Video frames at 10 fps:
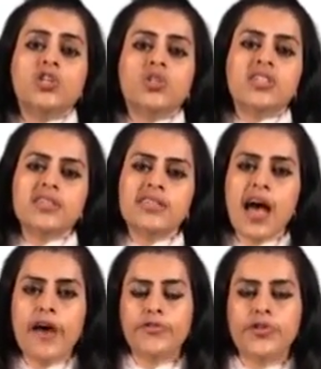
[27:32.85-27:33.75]
you just
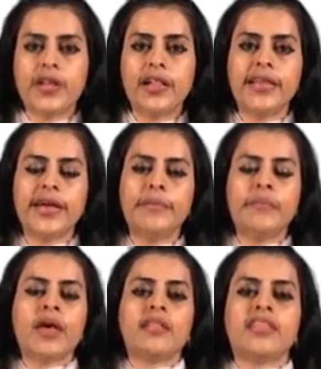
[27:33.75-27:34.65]
have to tell
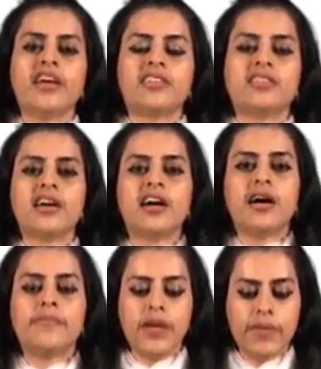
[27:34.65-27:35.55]
them that
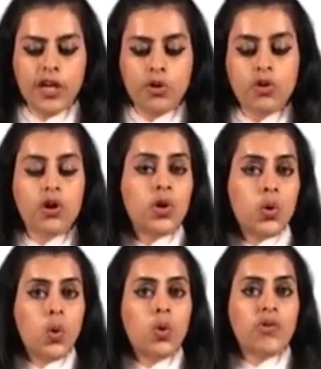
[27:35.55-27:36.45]
maybe you don't
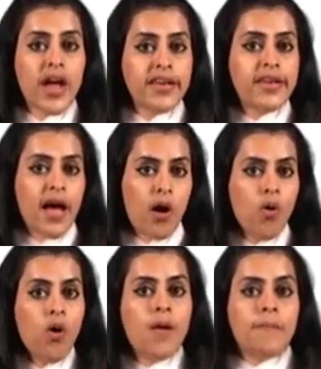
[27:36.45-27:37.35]
know right
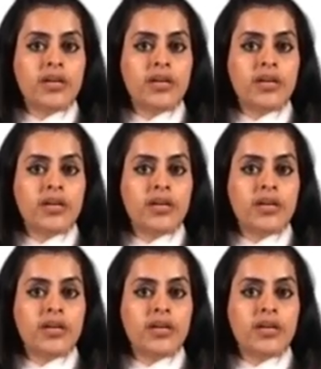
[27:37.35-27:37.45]
now,